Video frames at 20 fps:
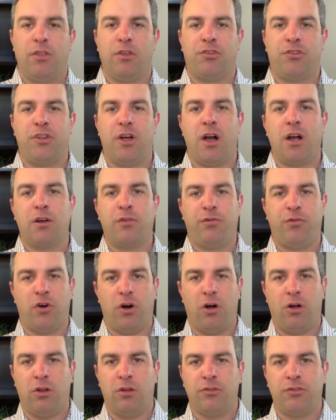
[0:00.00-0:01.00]
the stock
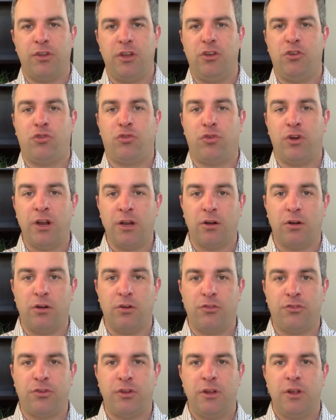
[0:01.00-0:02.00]
falls, it
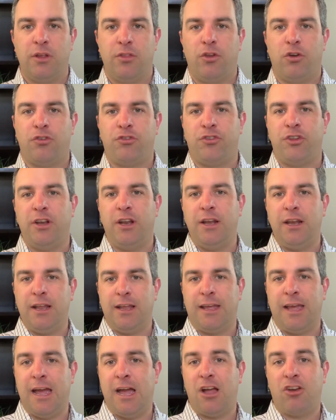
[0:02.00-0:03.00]
triggers, they're sitting
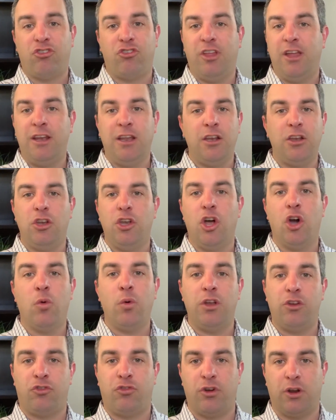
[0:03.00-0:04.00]
in cash, they didn't
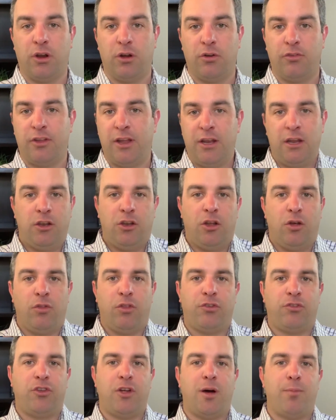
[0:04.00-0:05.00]
know it triggered, they didn't know
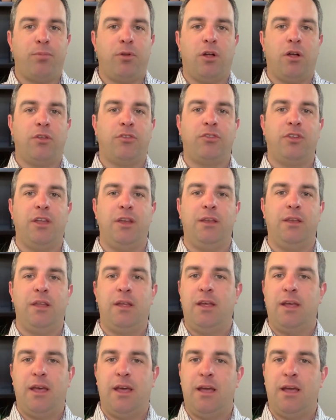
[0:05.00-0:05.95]
the stop loss had